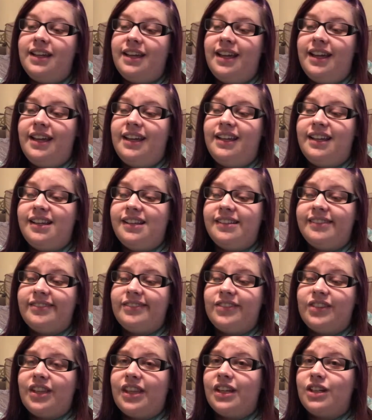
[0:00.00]

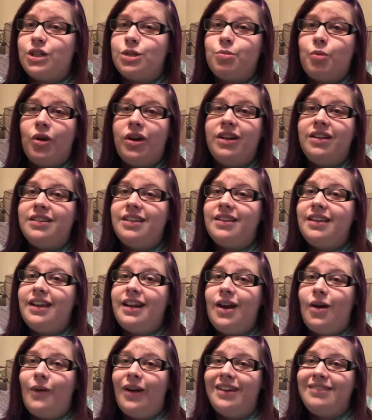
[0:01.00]
And they're spoiled and they
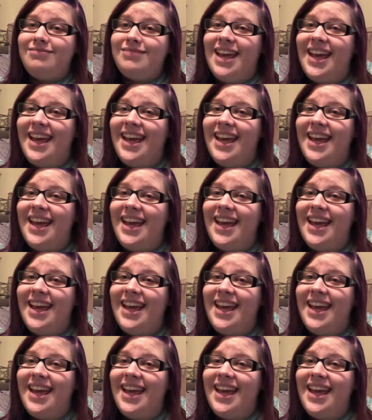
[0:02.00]
know it.